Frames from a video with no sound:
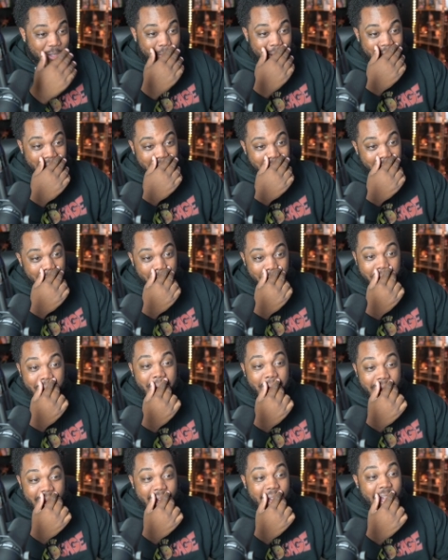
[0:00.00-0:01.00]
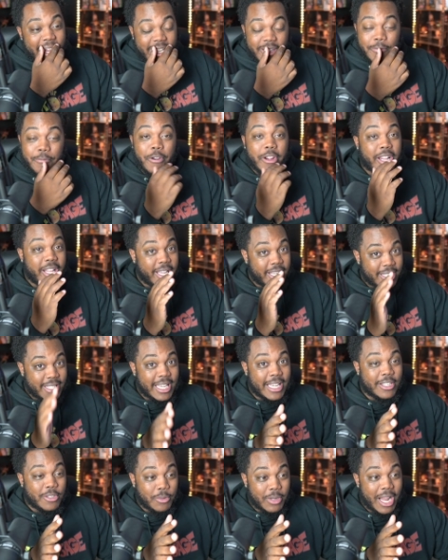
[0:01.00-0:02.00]
right here, but it's a really
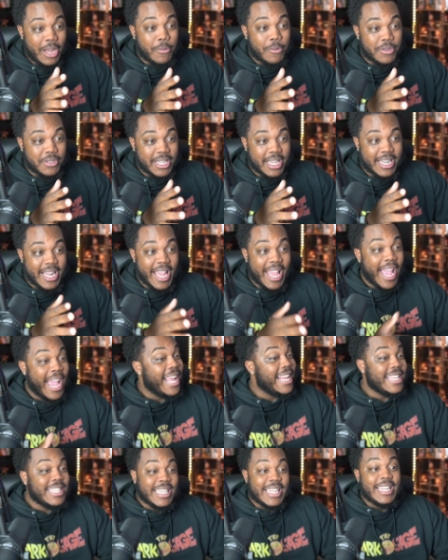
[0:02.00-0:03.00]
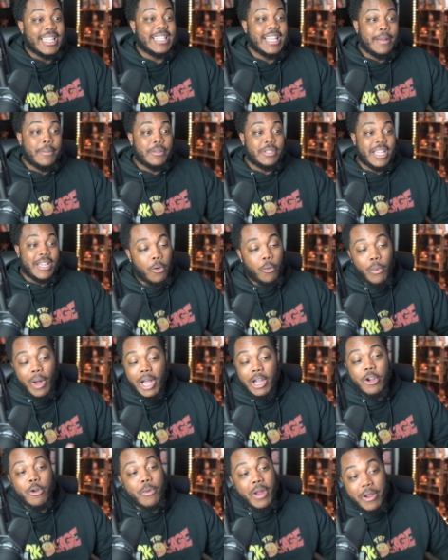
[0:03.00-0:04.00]
intense one. I will say that. And he's getting double teamed while
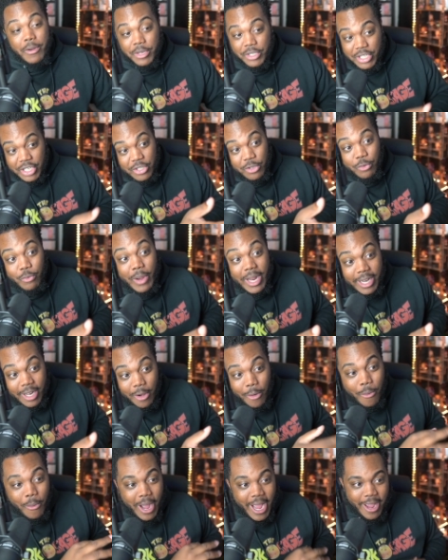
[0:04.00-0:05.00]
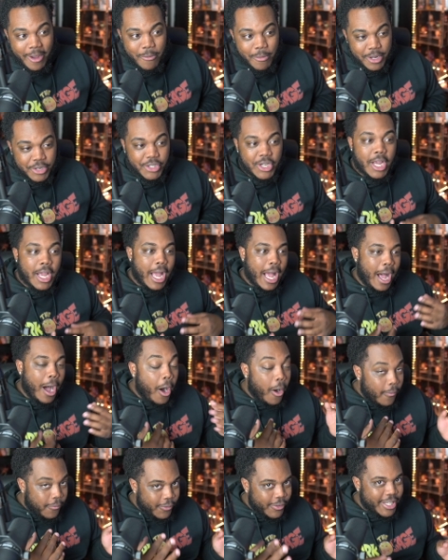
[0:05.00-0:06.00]
Karera is just running away, which
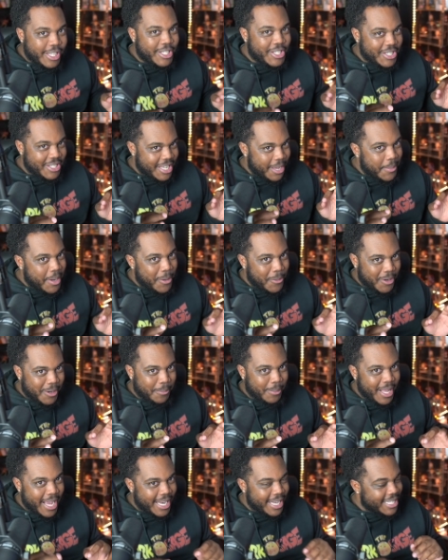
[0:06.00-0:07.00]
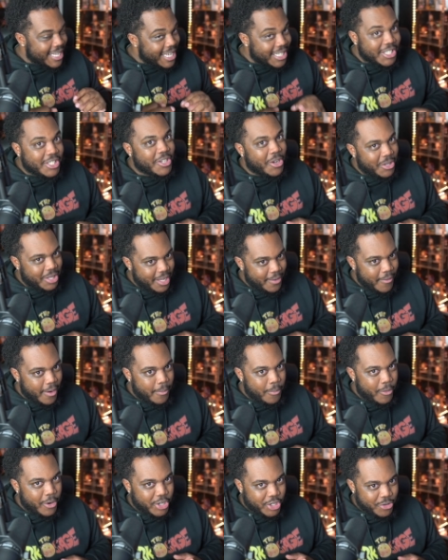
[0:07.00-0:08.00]
hopefully she's coming up with a plan and not just going to leave our
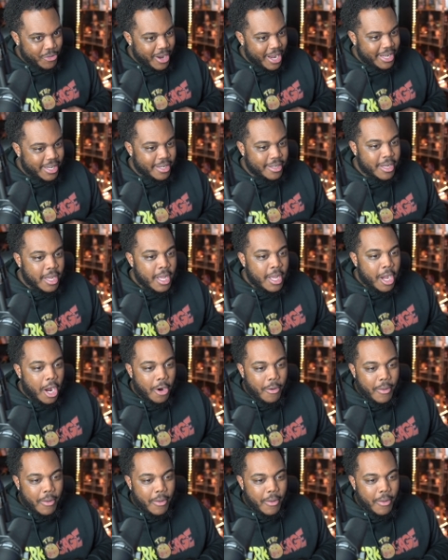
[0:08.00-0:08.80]
boy stranded. All